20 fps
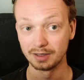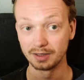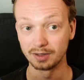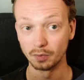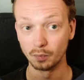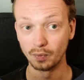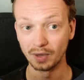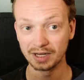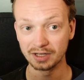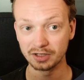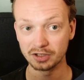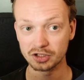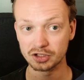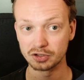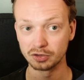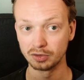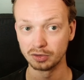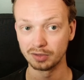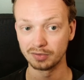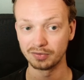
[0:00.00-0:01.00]
When the
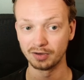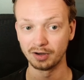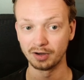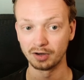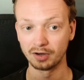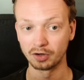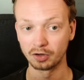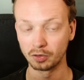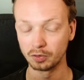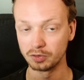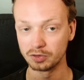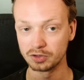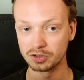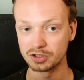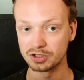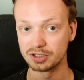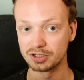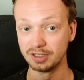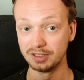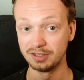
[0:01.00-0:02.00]
server
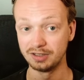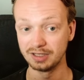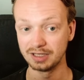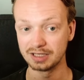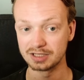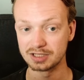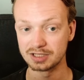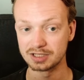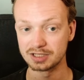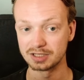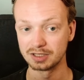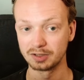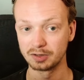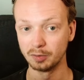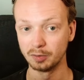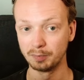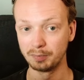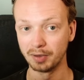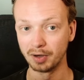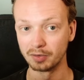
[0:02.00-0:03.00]
runs this
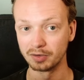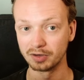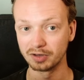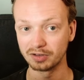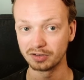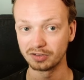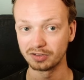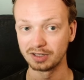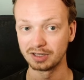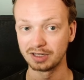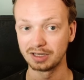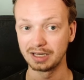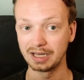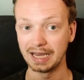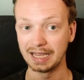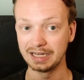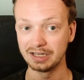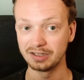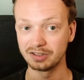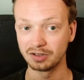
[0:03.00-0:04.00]
component
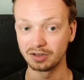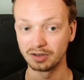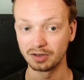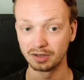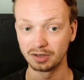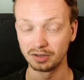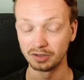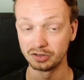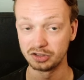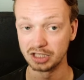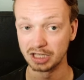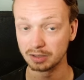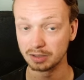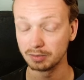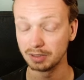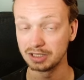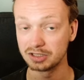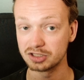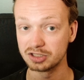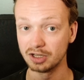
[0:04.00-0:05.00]
and it
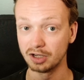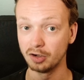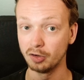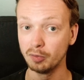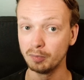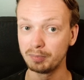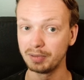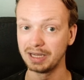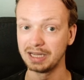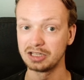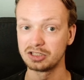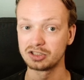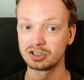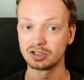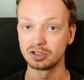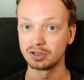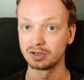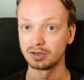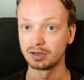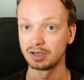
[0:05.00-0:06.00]
generates the home page
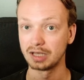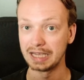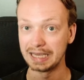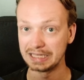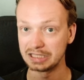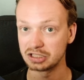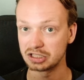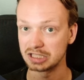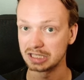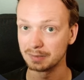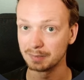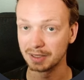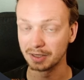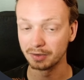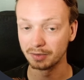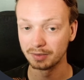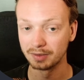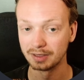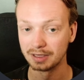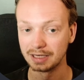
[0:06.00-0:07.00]

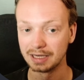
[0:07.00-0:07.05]
HTML,